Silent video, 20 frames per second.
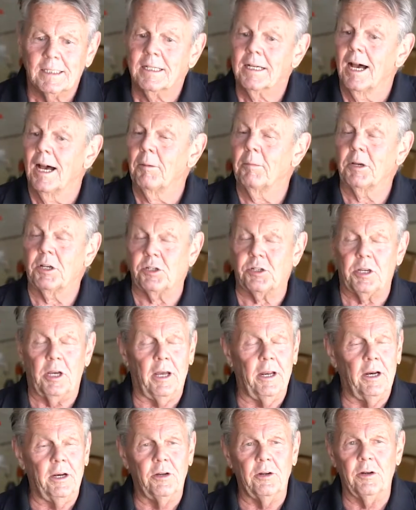I'm
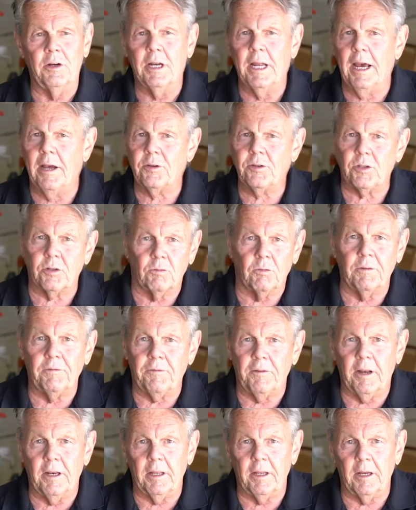excited to announce that we
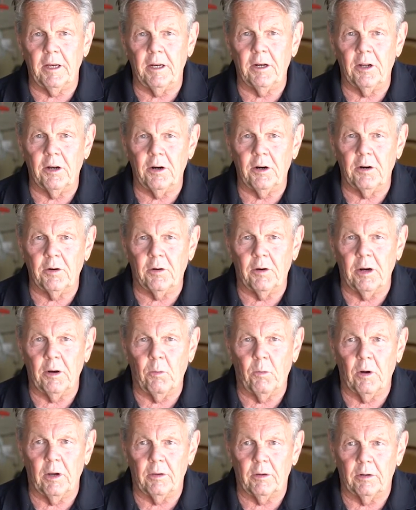finally got 100-degree
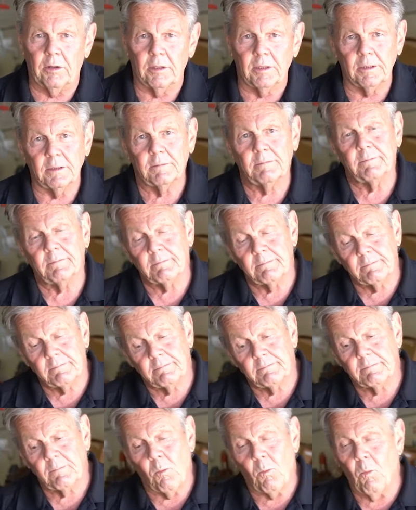weather.
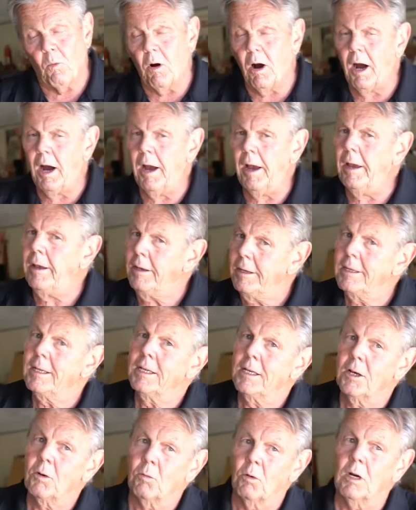Why?
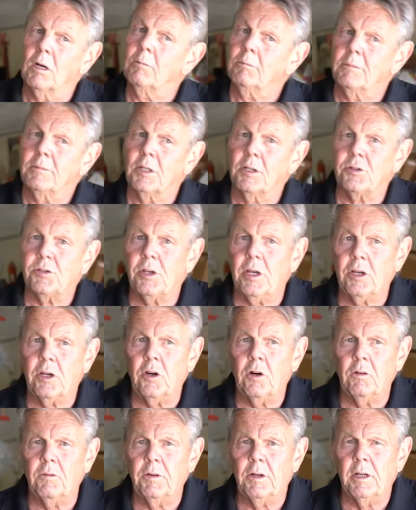Well, they say
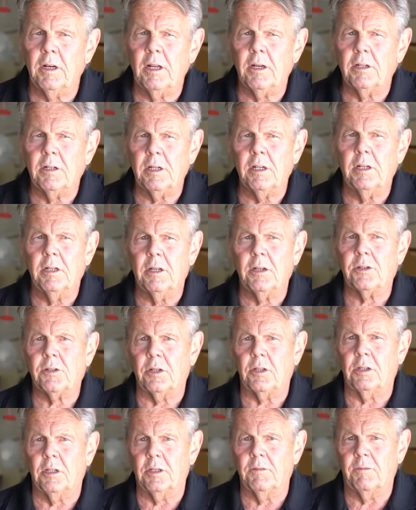COVID-19
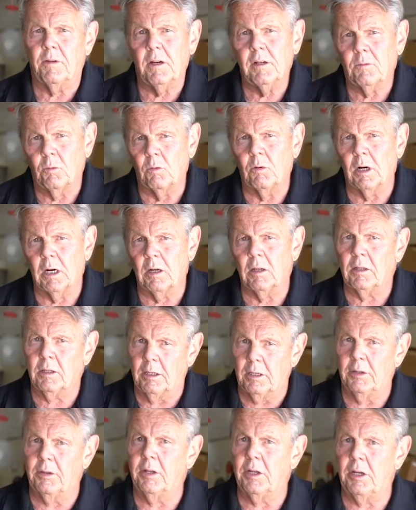doesn't live well
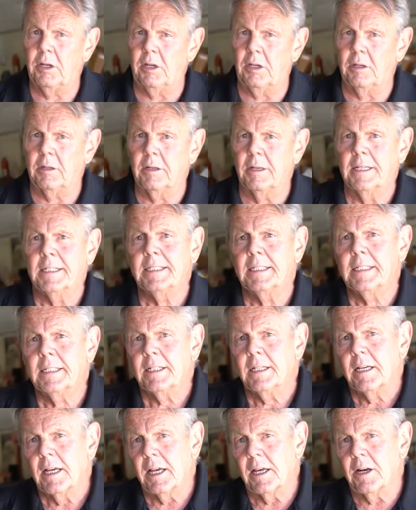in the heat.
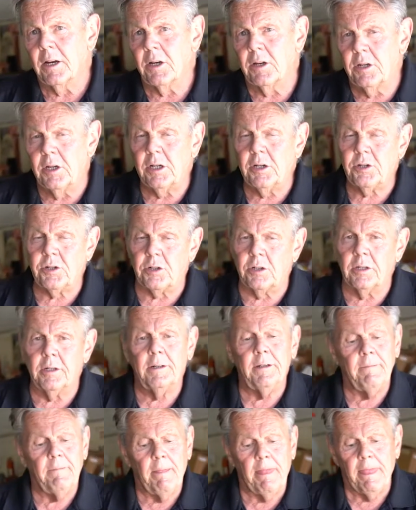In
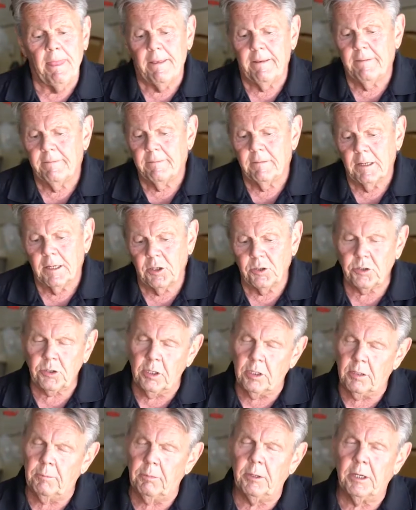addition, it's
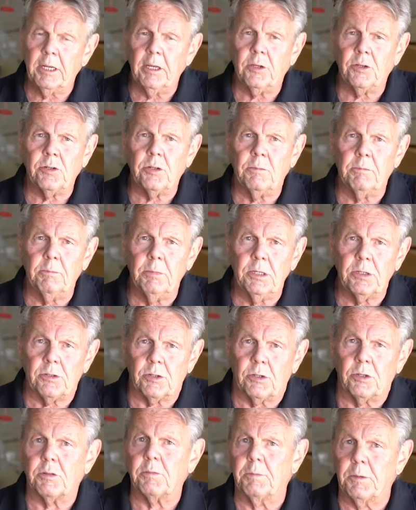going to bring us some
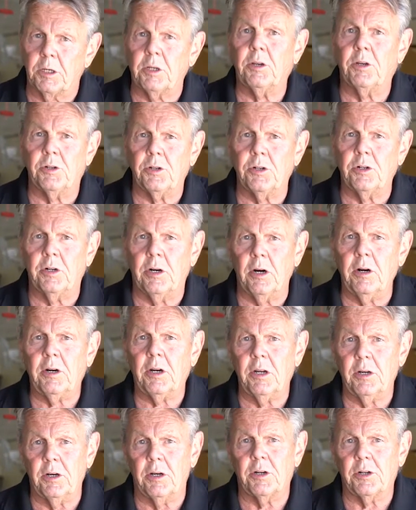business because your air
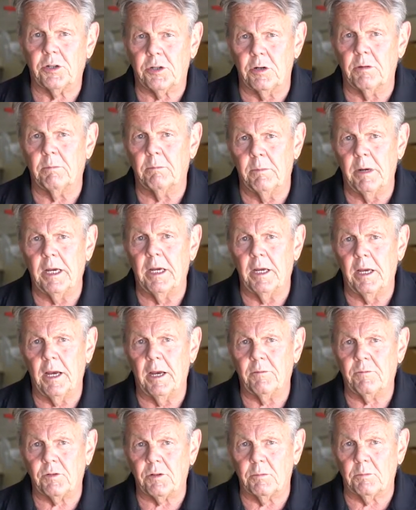conditioner may
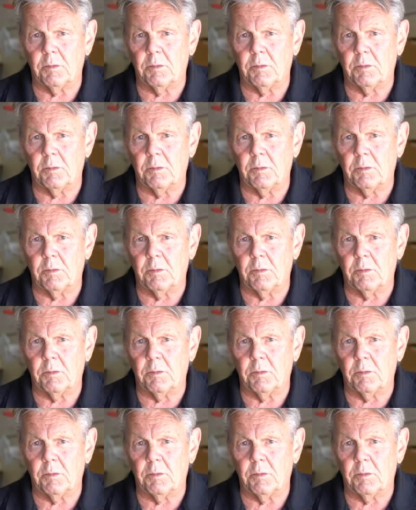have some